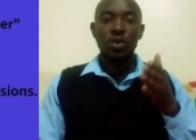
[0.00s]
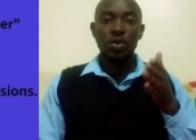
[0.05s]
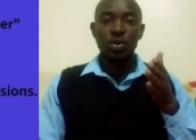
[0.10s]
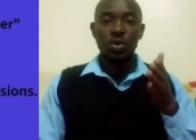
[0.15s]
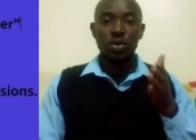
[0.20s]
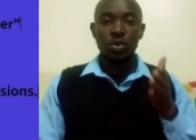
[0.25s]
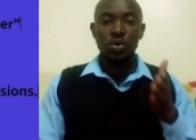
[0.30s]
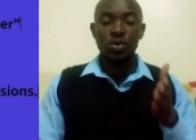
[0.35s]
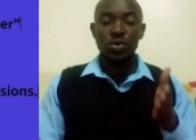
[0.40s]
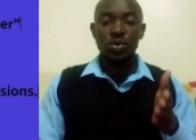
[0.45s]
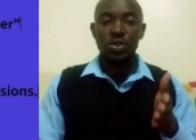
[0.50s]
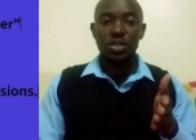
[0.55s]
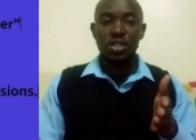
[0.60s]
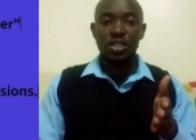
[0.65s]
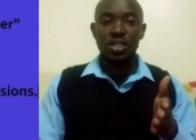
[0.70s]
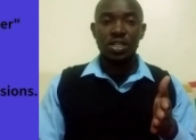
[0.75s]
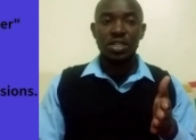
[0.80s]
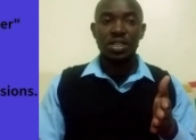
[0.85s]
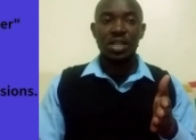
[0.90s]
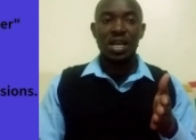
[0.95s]
good
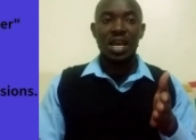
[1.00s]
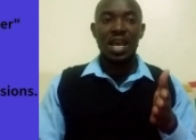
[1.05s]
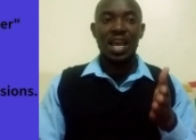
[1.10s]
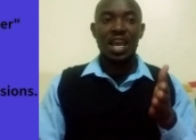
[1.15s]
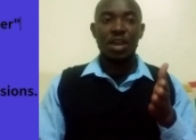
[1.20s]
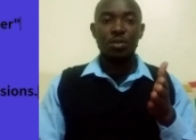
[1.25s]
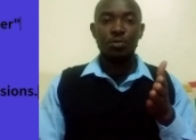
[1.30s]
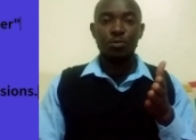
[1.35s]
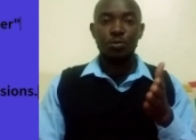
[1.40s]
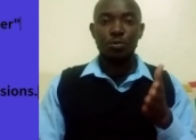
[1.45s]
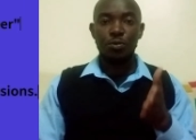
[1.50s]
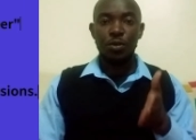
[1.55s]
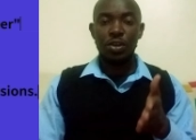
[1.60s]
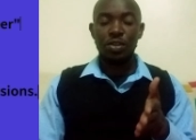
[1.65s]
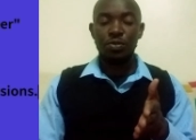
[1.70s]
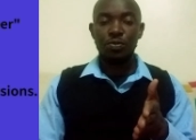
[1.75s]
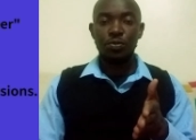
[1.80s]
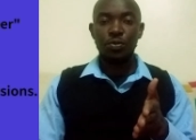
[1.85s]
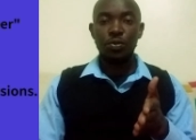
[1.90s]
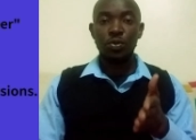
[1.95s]
and
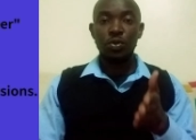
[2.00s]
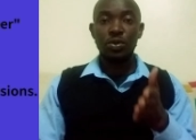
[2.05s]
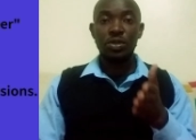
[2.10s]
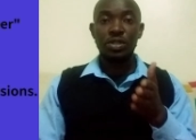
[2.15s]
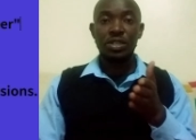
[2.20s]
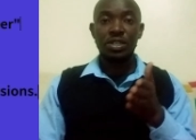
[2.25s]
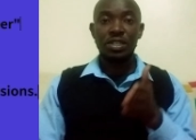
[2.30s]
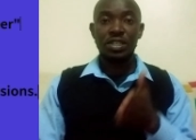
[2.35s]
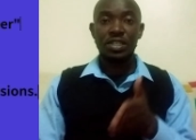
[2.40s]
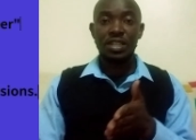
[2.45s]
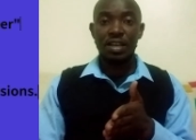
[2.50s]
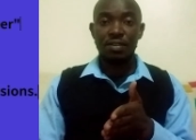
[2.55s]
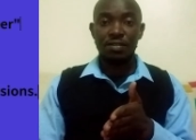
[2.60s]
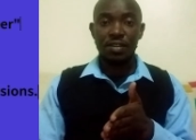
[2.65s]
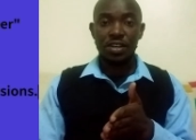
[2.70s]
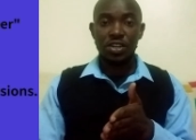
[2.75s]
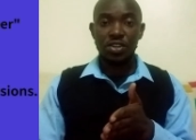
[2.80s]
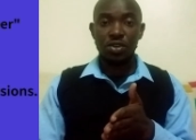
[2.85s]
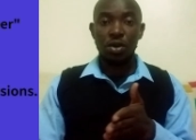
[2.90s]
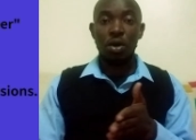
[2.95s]
faithful
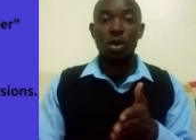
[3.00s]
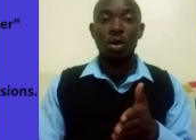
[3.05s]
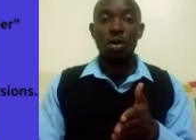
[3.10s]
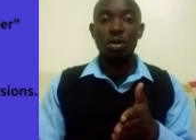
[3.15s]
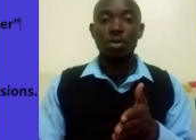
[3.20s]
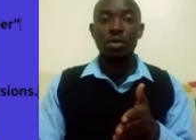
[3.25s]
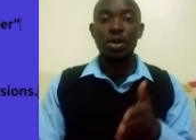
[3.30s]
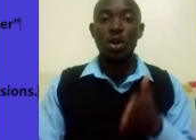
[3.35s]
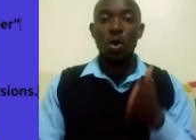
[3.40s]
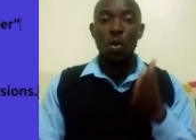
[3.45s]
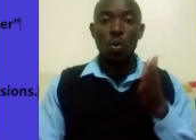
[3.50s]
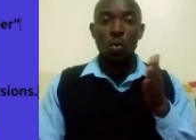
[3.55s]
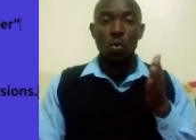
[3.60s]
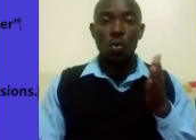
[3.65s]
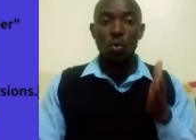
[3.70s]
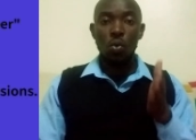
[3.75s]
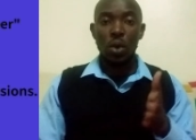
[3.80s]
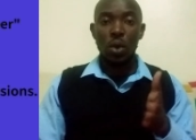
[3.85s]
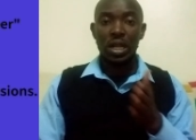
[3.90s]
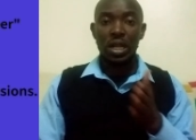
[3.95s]
servant," or
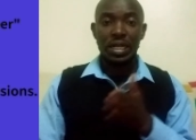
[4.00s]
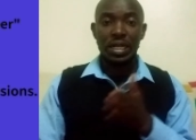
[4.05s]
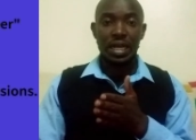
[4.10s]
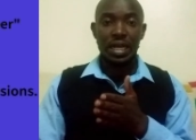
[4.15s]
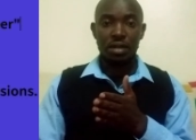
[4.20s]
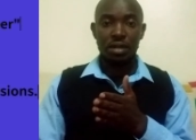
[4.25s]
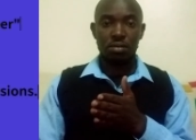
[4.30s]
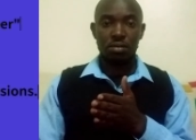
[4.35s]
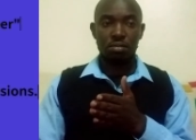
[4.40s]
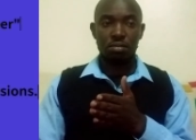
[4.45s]
"well done."